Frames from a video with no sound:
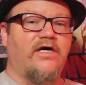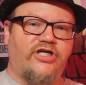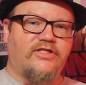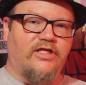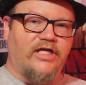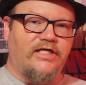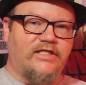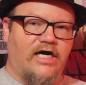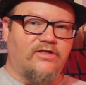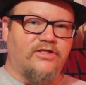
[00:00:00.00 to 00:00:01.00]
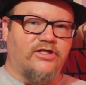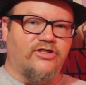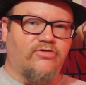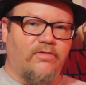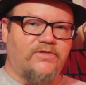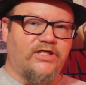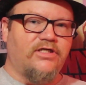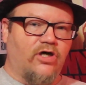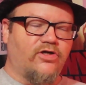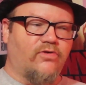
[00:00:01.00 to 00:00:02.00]
Check the link down in the description.
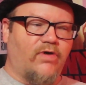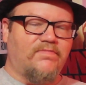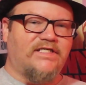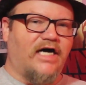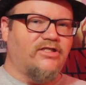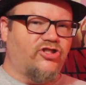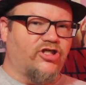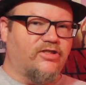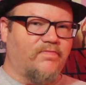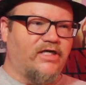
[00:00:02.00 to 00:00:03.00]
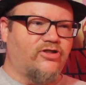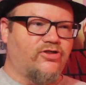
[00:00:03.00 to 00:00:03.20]
Go to their website and just make